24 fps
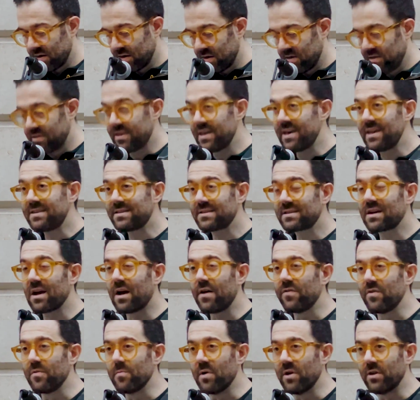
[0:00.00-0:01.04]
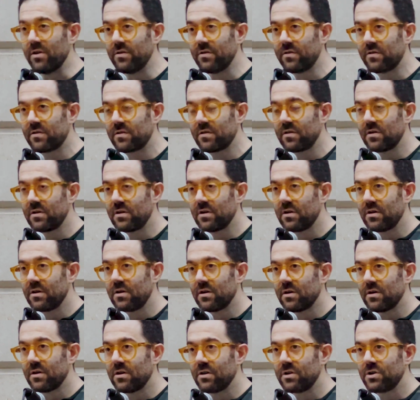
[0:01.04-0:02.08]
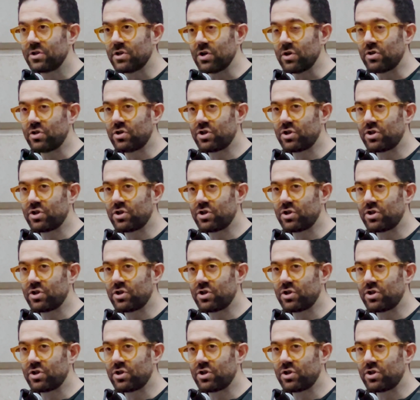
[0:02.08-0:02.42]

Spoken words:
This government should